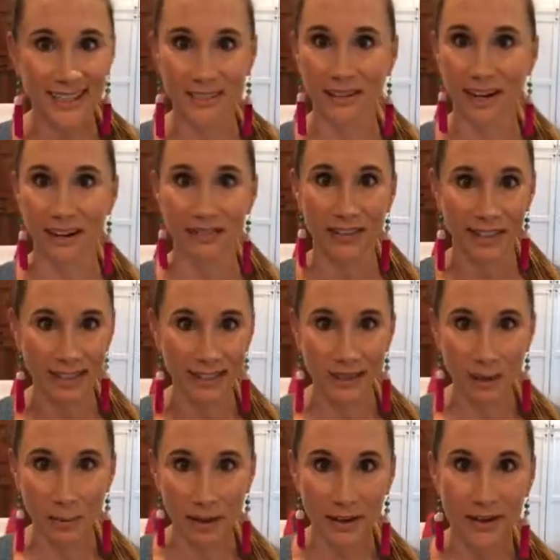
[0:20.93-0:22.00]
You've had a fun
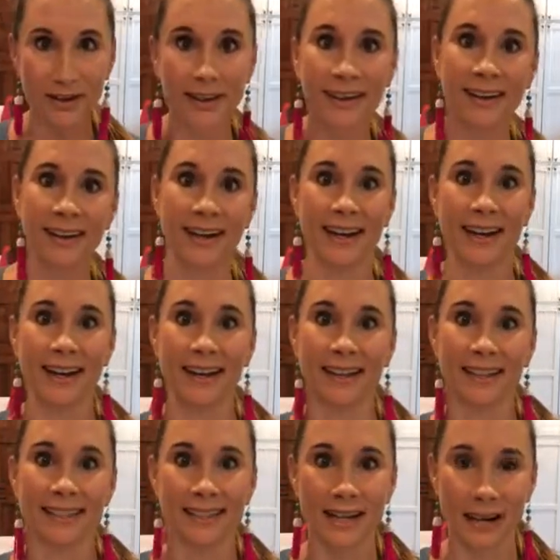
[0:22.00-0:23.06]
summer
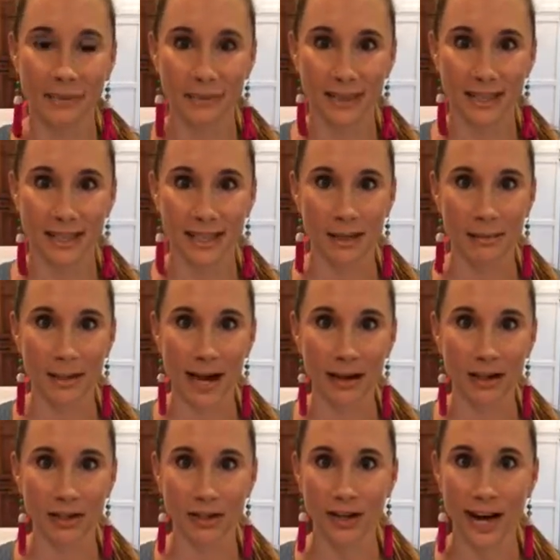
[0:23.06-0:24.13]
and it's time just to get
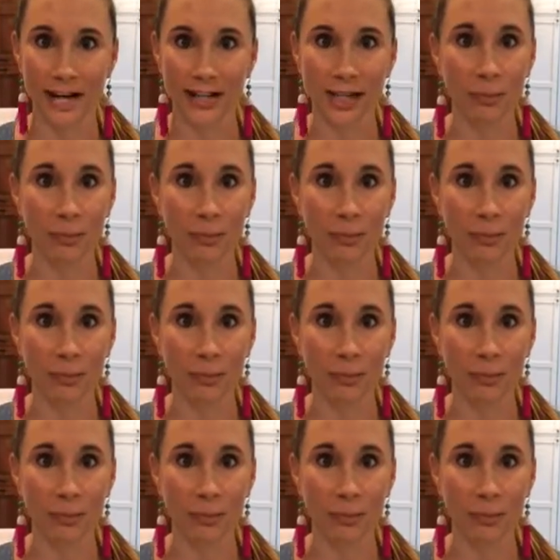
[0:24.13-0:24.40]
back on track.